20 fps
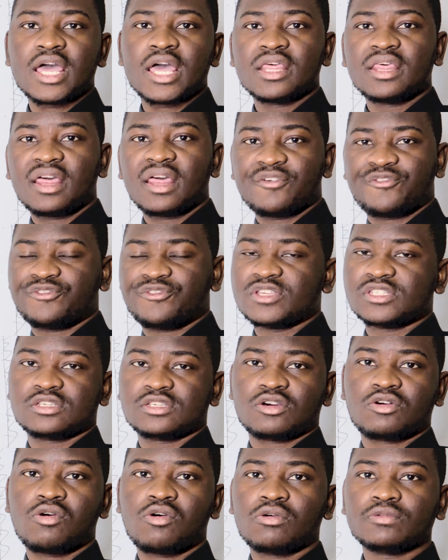the
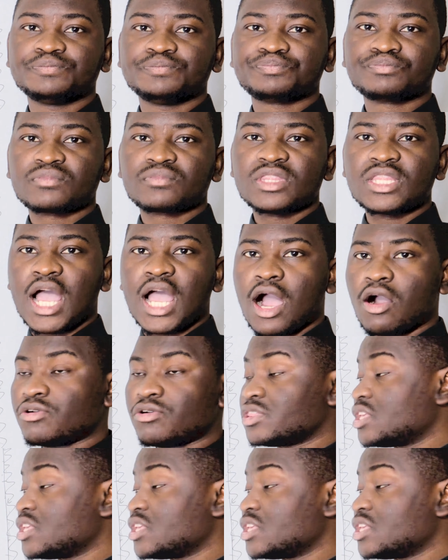physical. Now